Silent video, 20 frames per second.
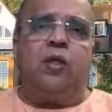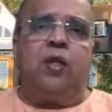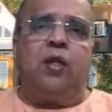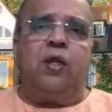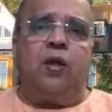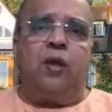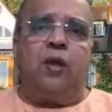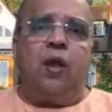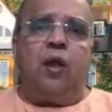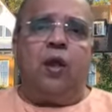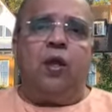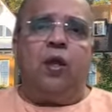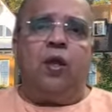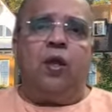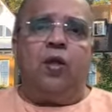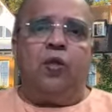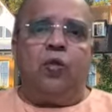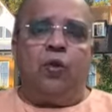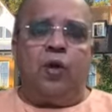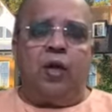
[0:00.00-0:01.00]
in
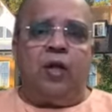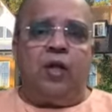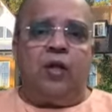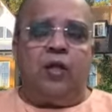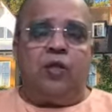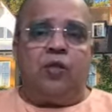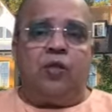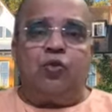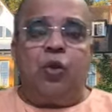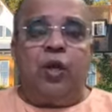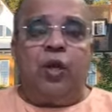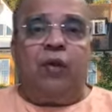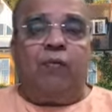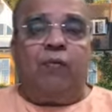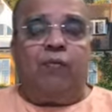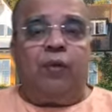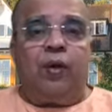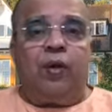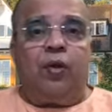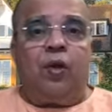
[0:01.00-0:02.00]
Hindu religion. So
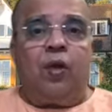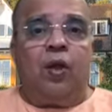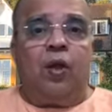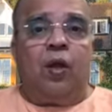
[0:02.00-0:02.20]
if we